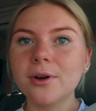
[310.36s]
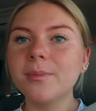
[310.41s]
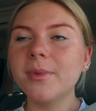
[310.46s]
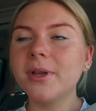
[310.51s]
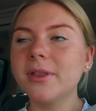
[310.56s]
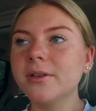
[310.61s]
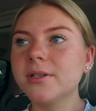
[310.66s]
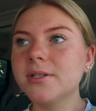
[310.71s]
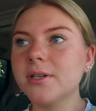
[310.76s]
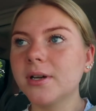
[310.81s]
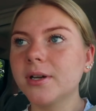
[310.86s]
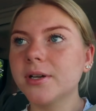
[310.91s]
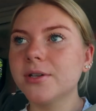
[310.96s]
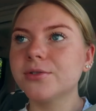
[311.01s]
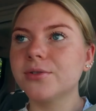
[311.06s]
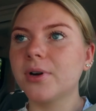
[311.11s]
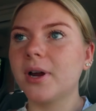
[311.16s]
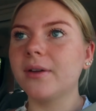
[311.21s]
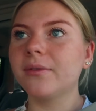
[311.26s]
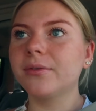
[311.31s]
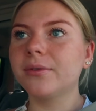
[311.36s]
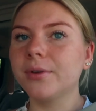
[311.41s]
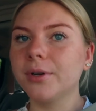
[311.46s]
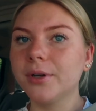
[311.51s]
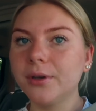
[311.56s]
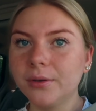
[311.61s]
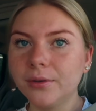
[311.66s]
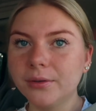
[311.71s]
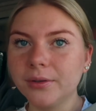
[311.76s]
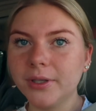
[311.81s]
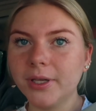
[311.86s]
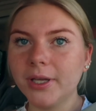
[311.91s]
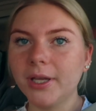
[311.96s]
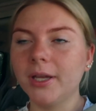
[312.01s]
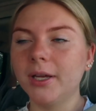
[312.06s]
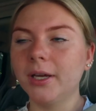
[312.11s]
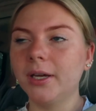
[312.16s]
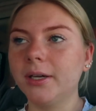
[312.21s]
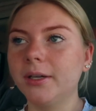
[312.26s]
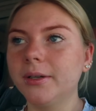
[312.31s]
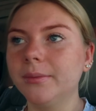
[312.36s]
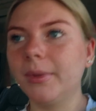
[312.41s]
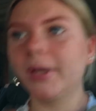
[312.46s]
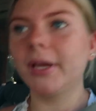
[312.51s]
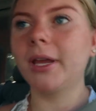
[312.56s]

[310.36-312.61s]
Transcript: I'm in the Dunkin' drive-thru and my